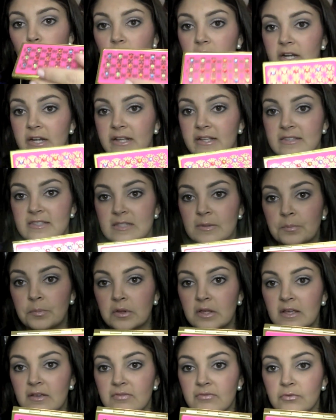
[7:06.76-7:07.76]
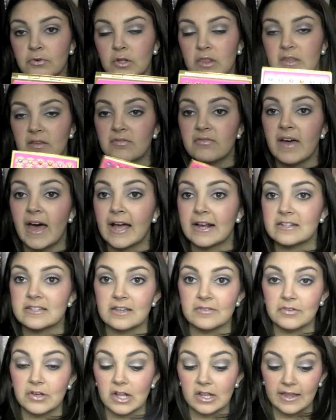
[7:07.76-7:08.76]
wanted it simply for the fact
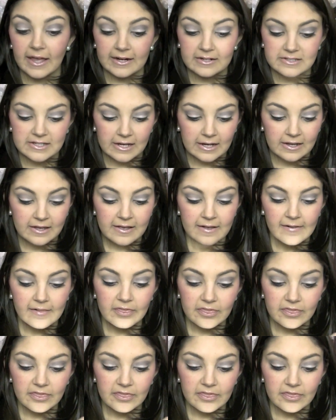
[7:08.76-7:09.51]
of collecting.